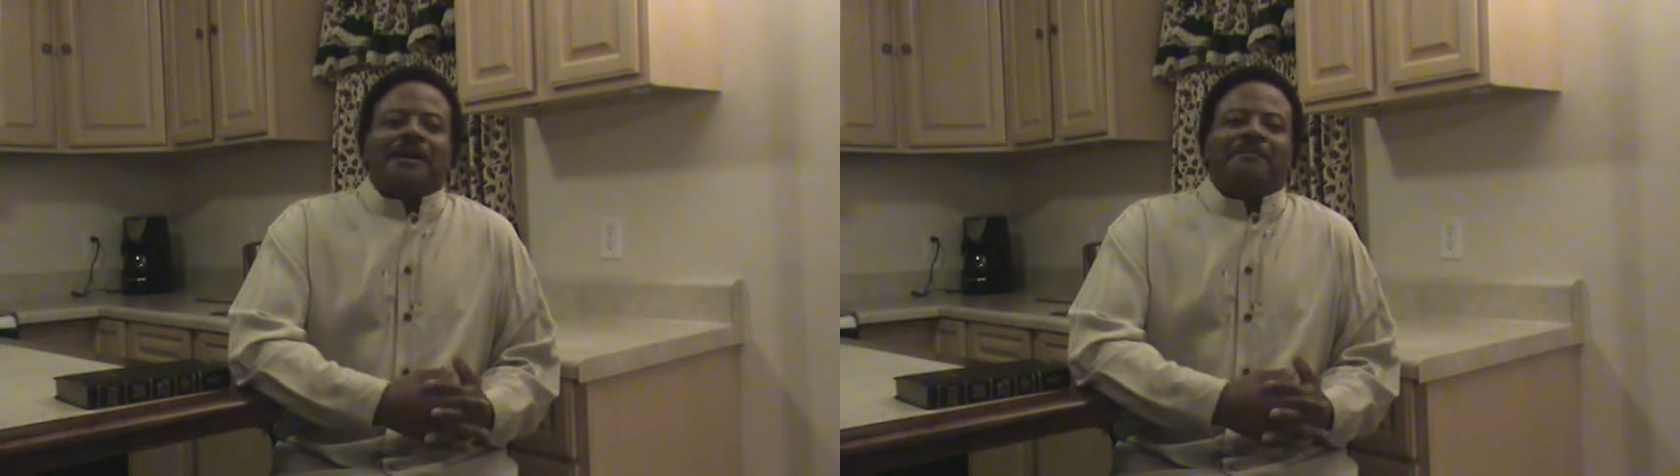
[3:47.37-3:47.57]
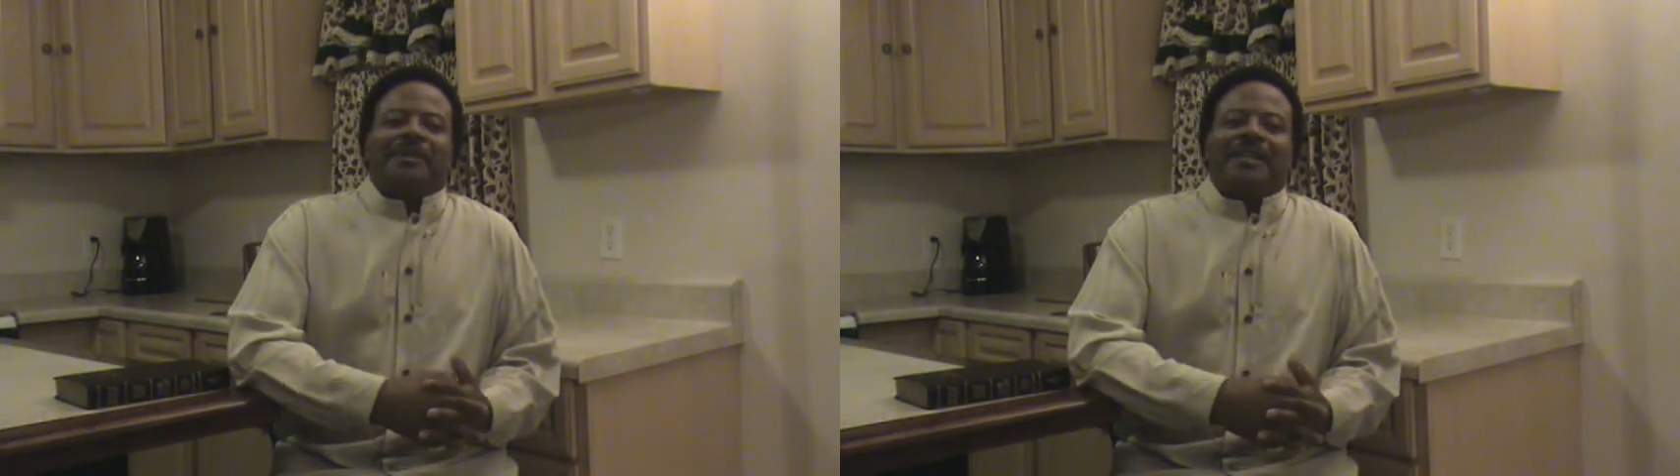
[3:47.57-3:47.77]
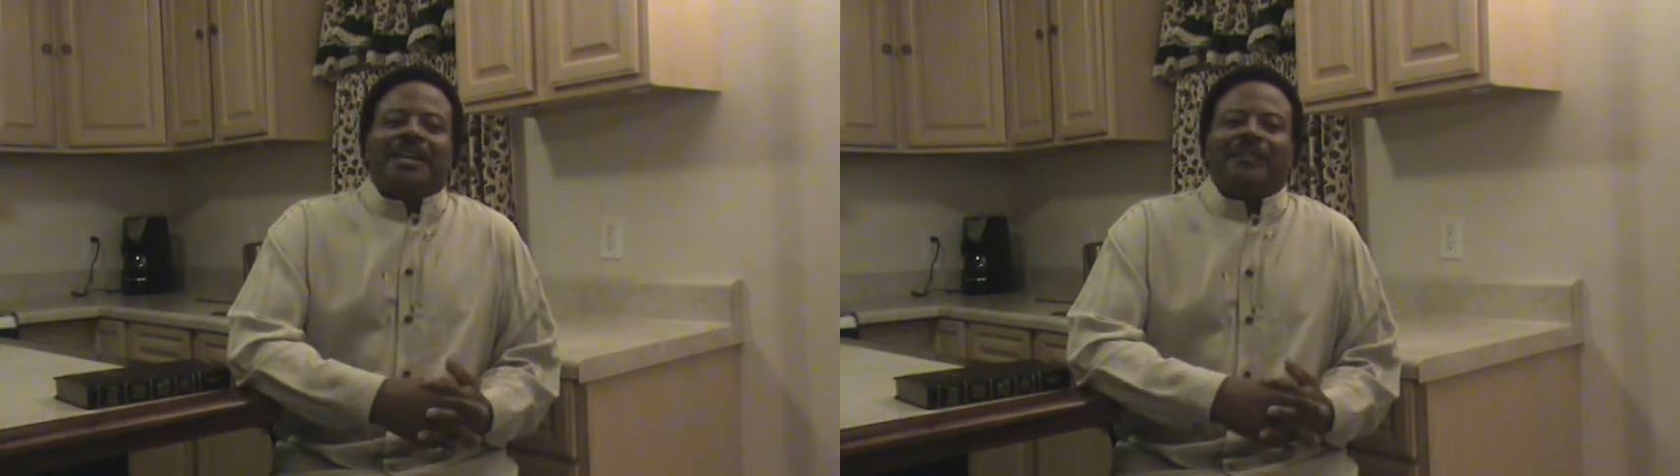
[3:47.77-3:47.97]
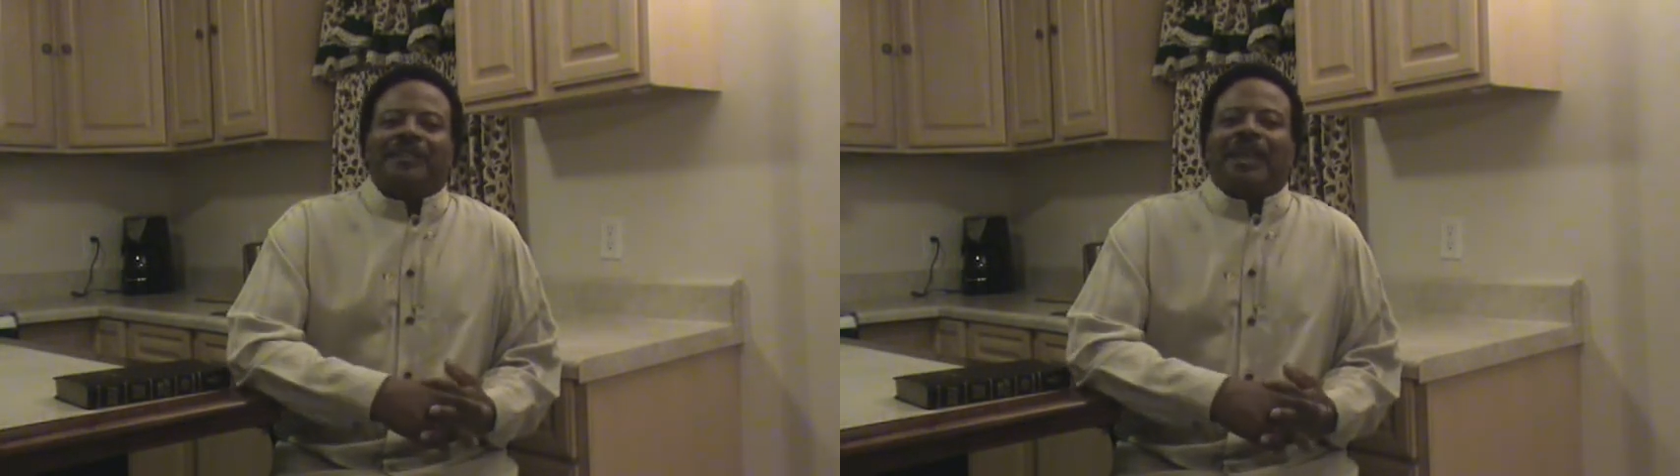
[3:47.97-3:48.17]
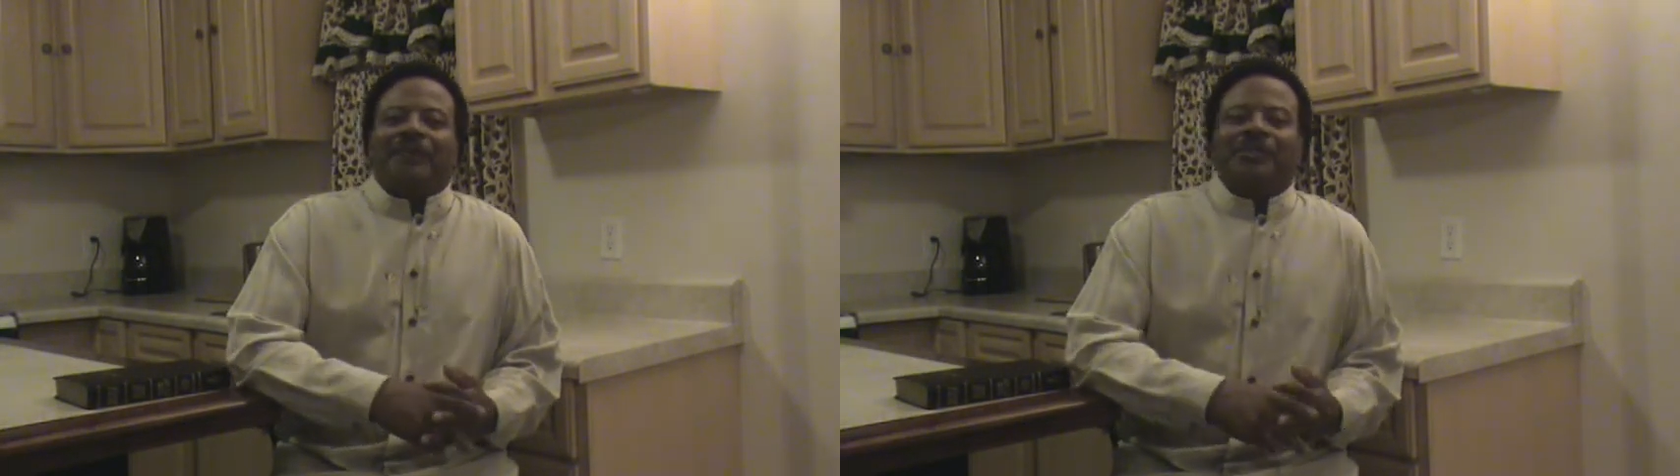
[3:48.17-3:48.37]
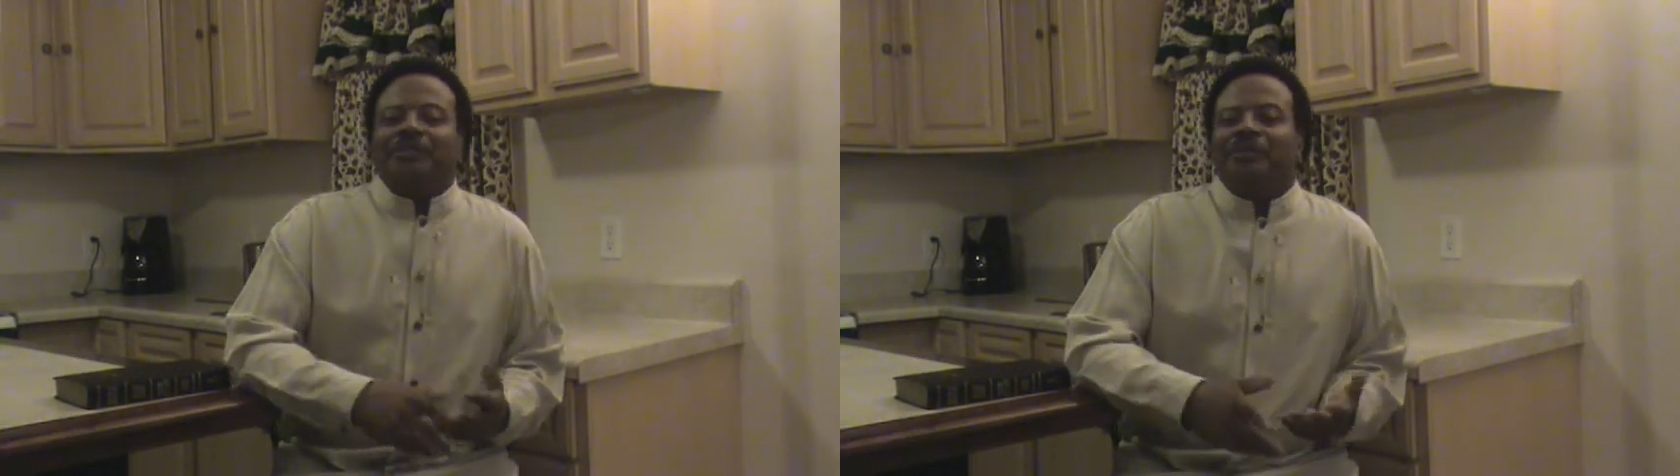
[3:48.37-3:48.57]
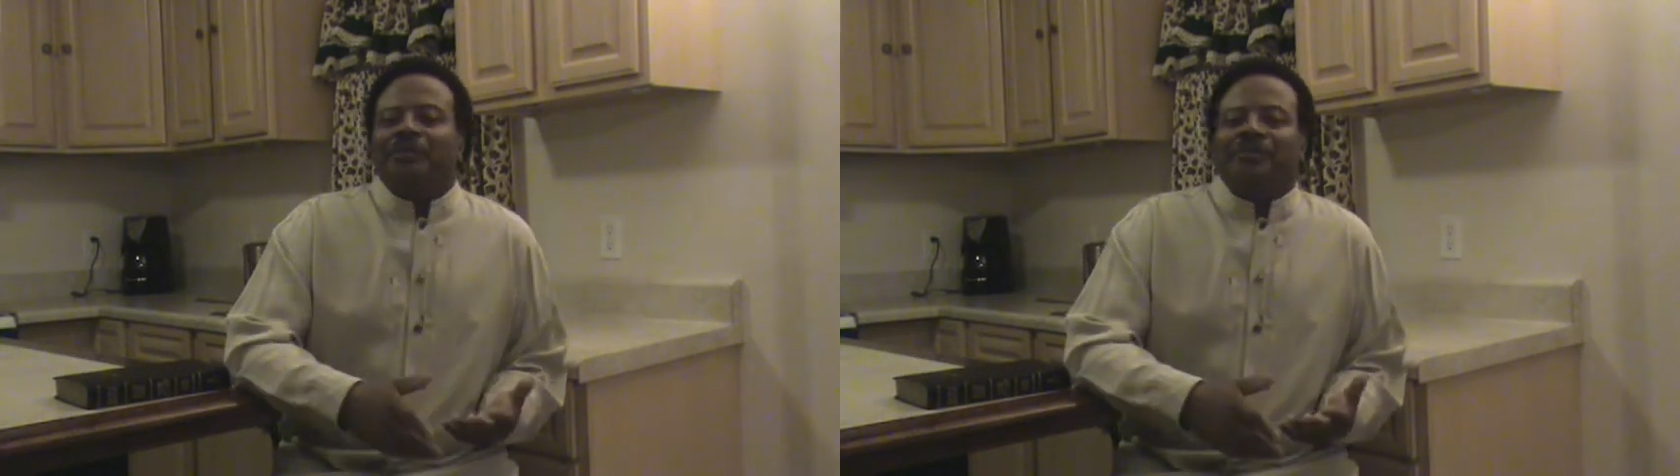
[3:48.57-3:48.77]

But they don't think we're supposed